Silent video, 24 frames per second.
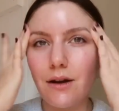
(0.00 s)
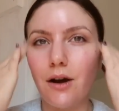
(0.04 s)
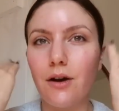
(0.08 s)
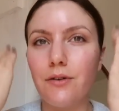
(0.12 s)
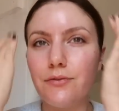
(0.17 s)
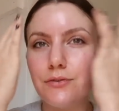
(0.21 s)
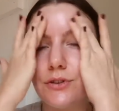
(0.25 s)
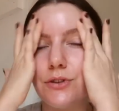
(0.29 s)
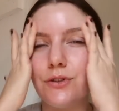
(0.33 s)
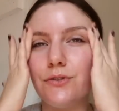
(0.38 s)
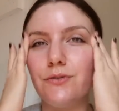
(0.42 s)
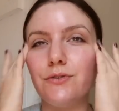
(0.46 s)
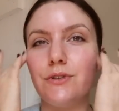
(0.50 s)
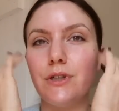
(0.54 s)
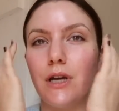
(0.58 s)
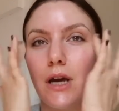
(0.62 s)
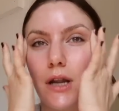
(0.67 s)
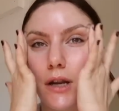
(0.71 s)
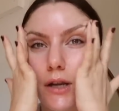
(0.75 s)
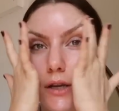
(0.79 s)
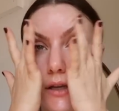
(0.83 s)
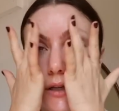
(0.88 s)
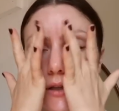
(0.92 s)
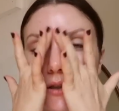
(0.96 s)
after you've
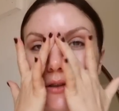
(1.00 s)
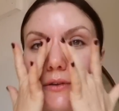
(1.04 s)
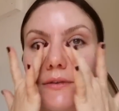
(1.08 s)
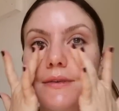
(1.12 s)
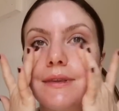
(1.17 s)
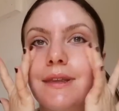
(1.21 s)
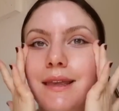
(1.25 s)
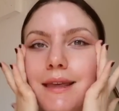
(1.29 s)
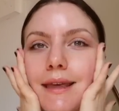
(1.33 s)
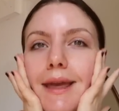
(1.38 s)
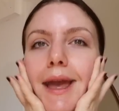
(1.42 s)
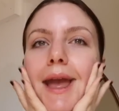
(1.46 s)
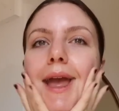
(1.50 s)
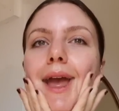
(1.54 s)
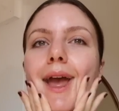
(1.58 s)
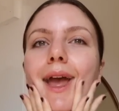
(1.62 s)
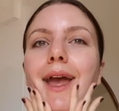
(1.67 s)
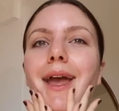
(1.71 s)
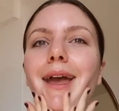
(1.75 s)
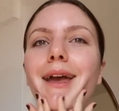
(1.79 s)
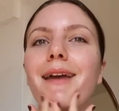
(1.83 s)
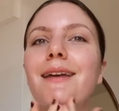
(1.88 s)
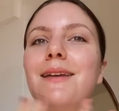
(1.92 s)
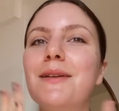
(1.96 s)
done your
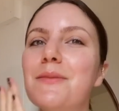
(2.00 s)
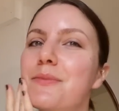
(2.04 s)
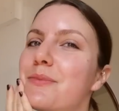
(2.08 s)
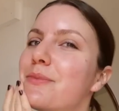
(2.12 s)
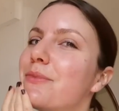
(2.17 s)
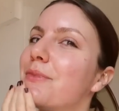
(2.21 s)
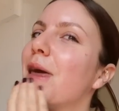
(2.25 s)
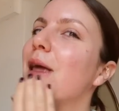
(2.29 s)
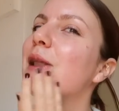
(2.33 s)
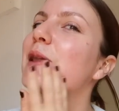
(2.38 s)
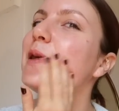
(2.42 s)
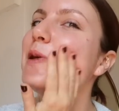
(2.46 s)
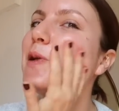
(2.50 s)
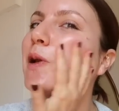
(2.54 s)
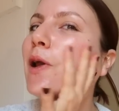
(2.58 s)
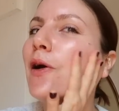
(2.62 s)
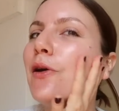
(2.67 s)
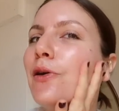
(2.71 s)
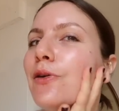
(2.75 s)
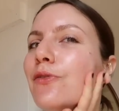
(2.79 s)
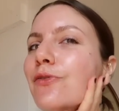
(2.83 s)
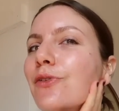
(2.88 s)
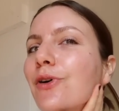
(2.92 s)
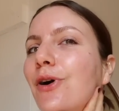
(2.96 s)
skincare. Then you know
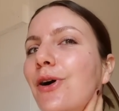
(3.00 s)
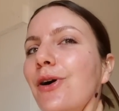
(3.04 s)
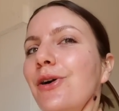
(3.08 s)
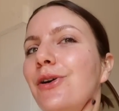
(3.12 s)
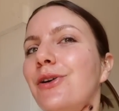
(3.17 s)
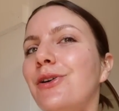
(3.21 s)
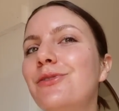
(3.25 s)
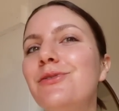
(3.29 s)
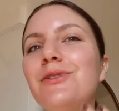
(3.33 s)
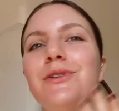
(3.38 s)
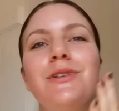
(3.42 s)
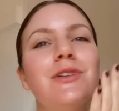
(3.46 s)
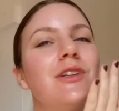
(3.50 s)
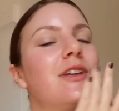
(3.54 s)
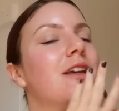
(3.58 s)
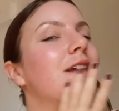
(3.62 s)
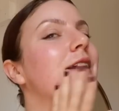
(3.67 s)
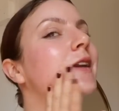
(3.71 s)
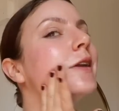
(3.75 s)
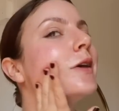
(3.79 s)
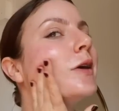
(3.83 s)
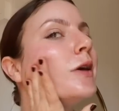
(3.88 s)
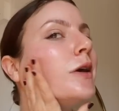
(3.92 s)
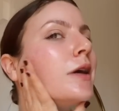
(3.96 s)
you've got a good
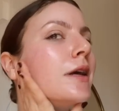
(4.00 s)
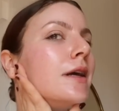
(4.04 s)
routine.